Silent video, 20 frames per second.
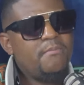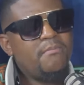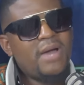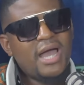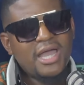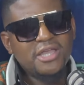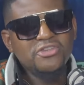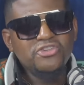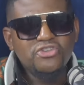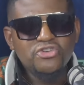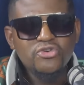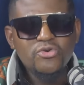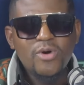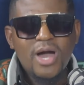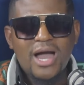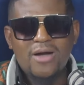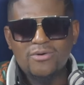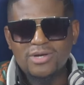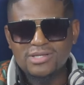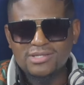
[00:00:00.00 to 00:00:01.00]
Mind you,
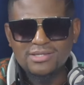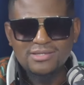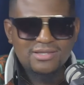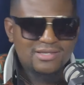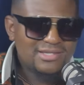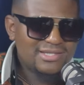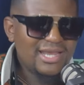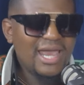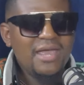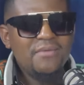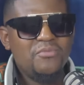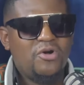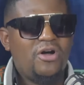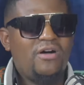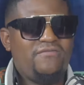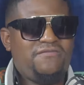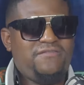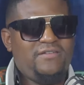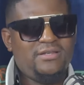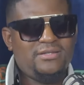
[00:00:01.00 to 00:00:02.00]
I was in the same
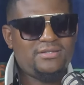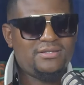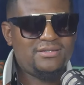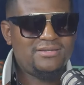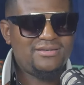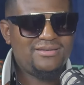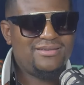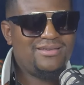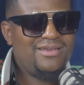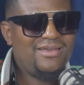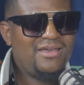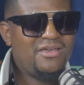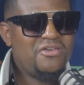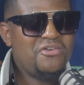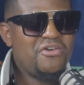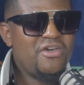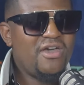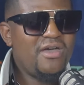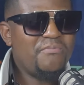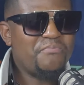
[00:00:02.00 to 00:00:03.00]
office
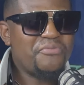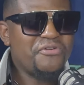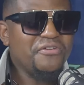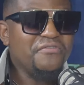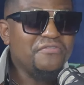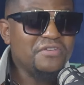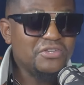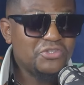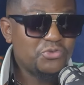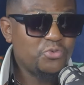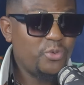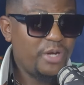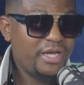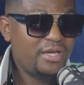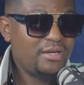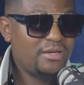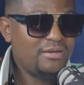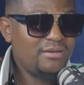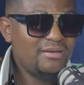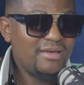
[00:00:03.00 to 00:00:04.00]
a previous
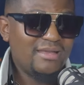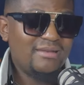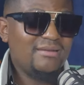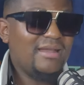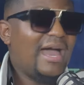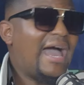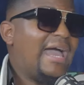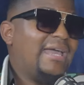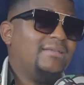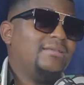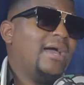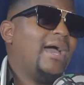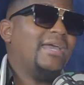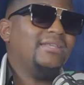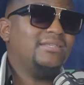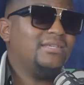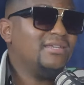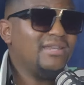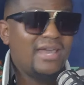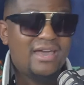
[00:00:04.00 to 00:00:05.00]
week, and I
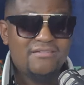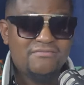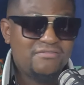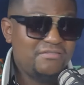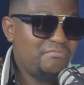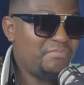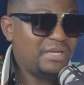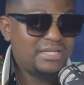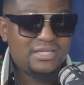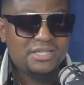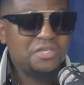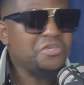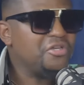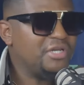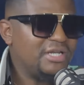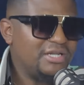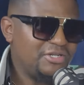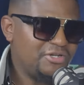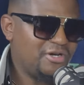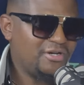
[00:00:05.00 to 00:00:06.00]
didn't have a
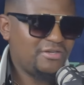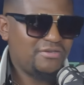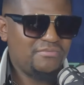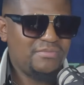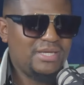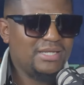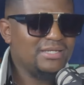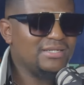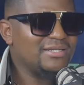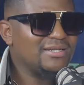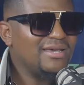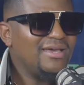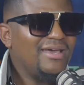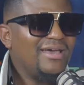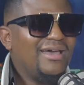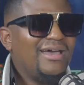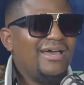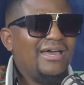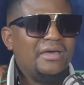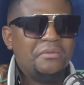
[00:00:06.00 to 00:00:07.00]
particular document,
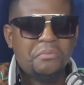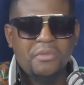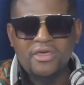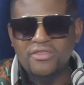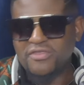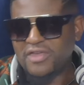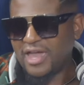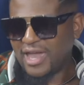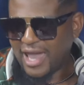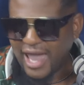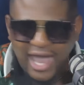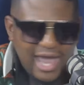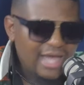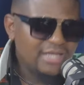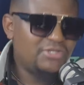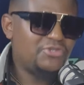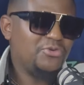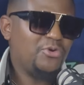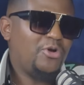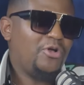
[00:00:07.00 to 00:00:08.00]
and they
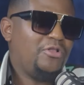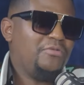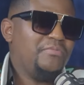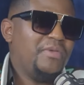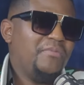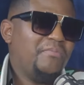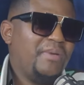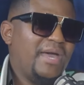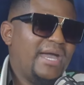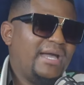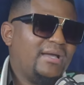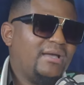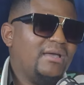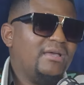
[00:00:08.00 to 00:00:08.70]
had to call me back.